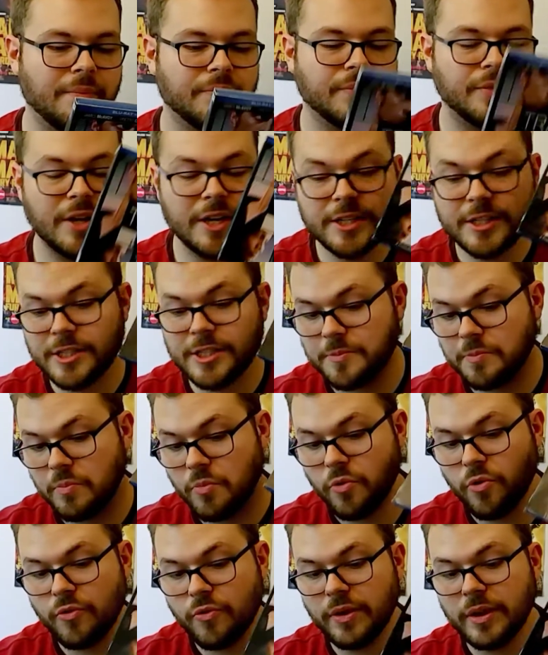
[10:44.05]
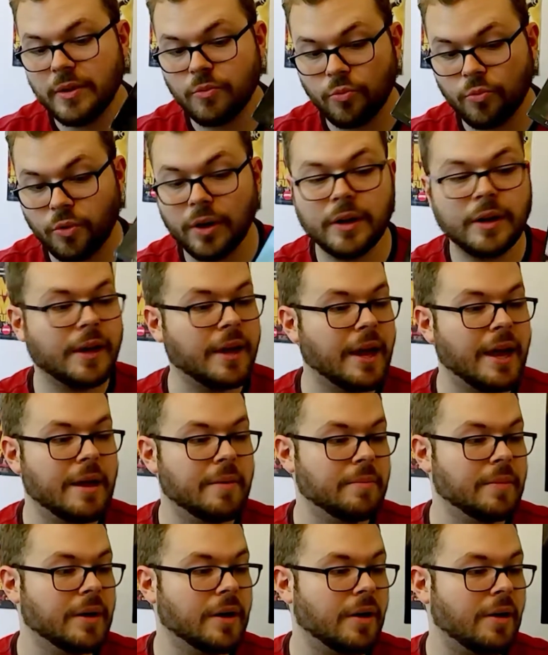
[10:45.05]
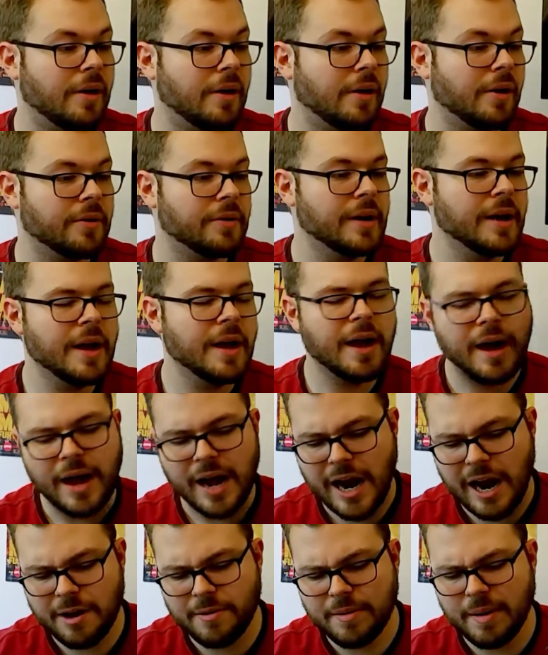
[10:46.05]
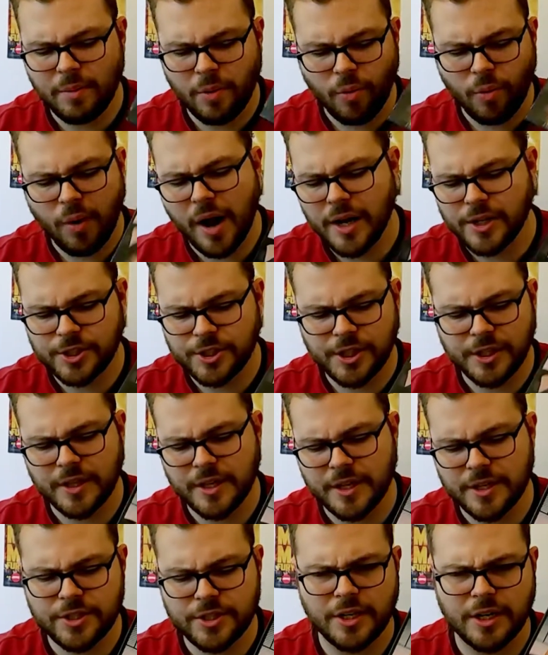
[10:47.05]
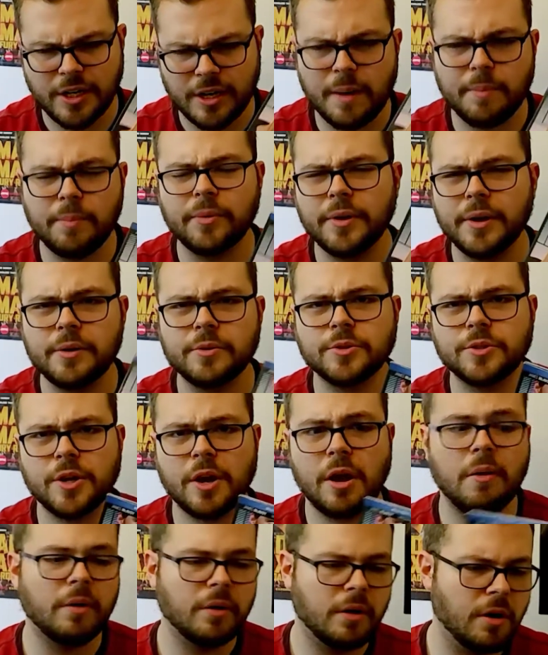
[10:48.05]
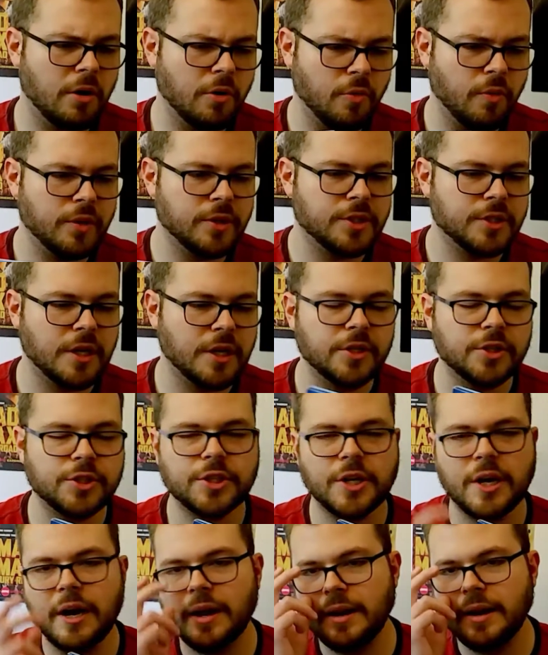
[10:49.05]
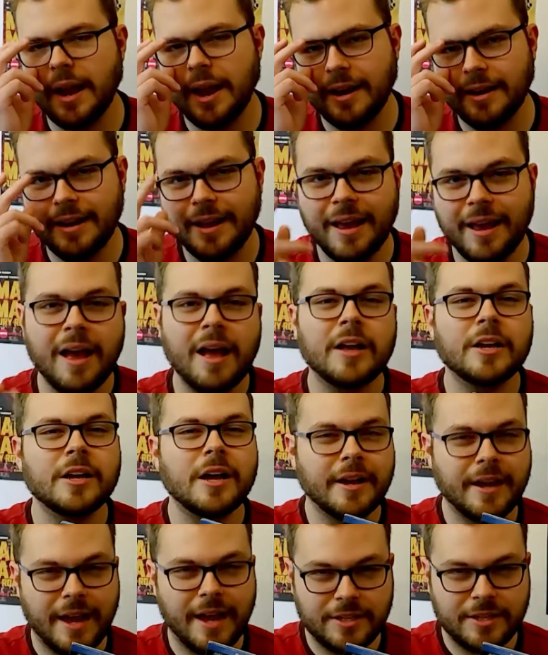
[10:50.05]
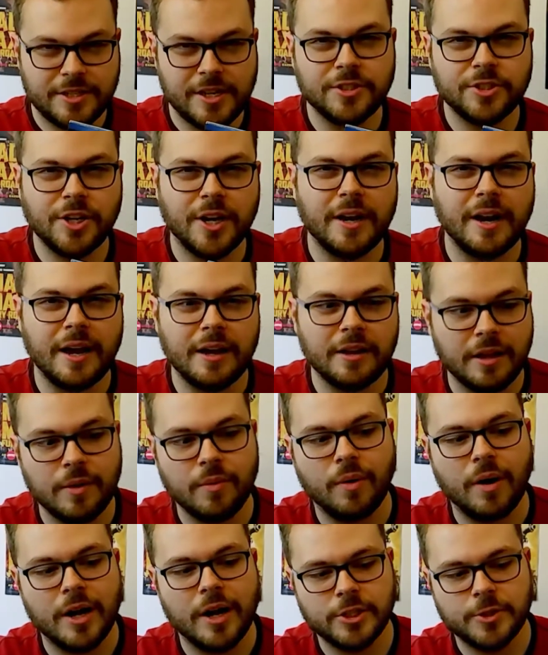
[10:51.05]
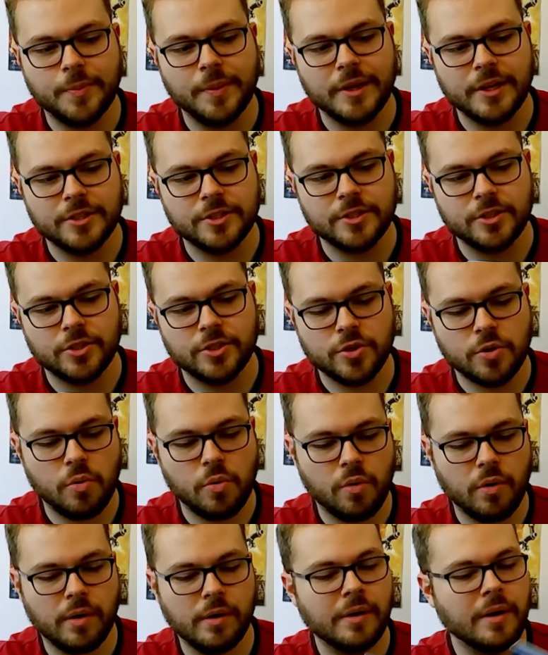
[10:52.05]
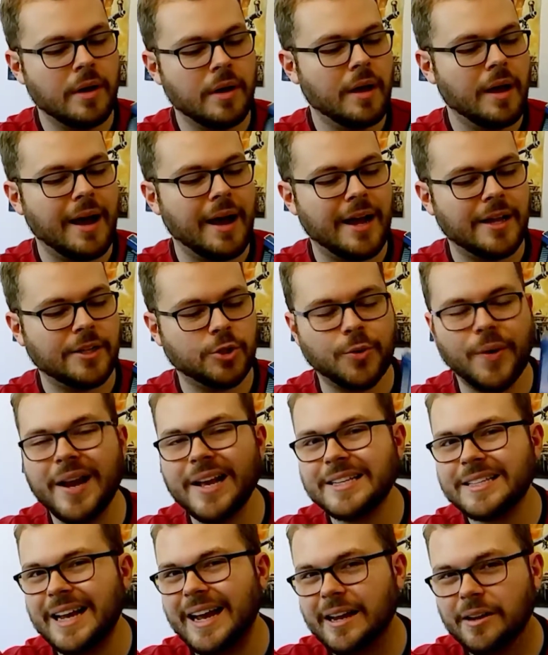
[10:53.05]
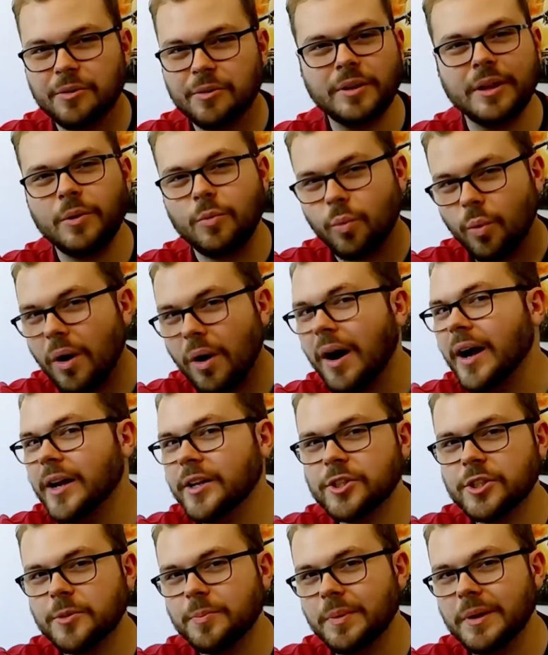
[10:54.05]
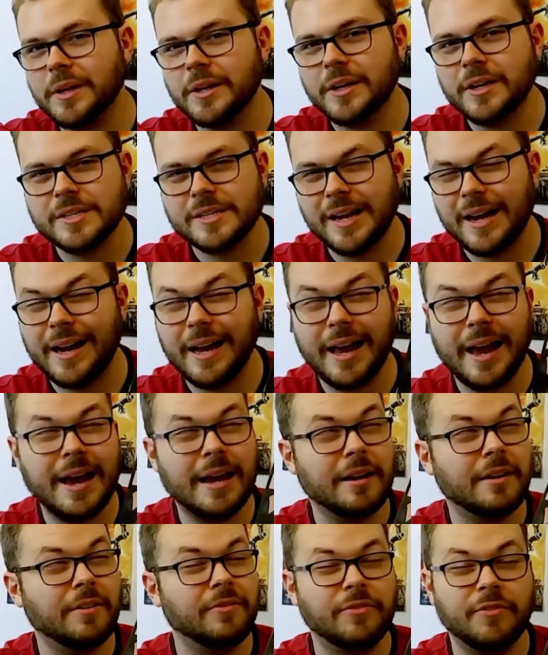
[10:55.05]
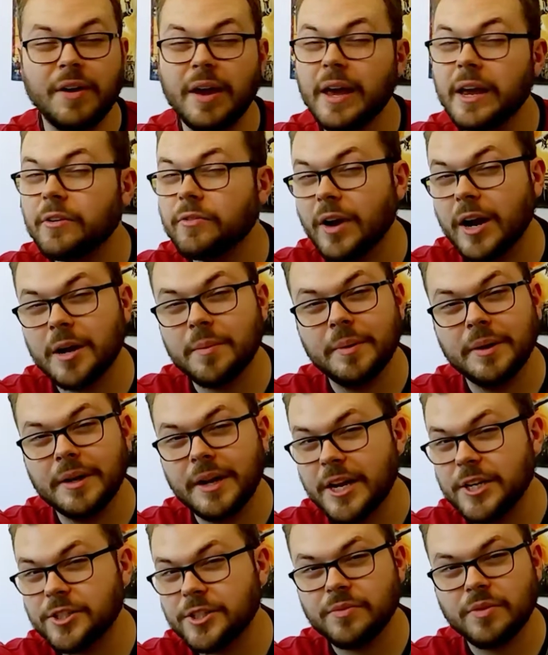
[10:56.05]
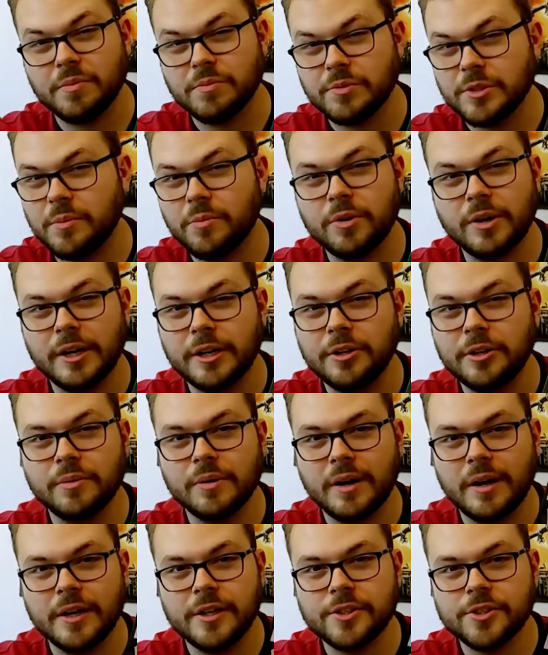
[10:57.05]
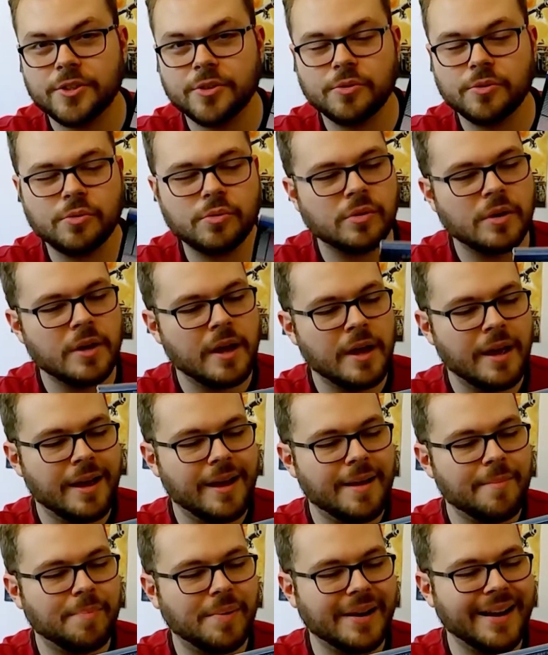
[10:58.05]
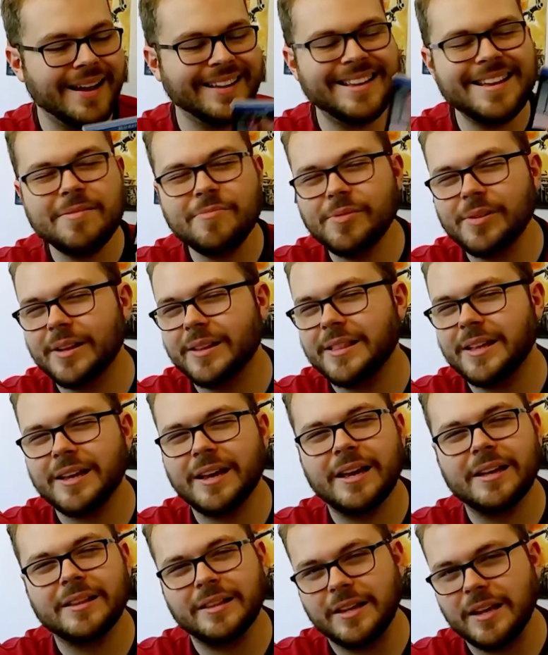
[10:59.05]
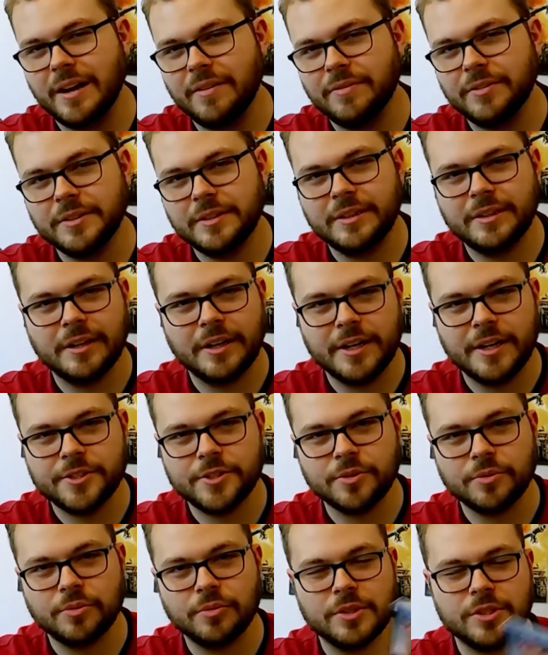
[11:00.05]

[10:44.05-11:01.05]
This movie really hit me hard. I remember watching this a couple years ago along with Sunshine. And again, Sunshine I only watched because of the score. Trance I only watched because I had a vague recommendation from someone I knew in high school. But I didn't really think anything of it in high school.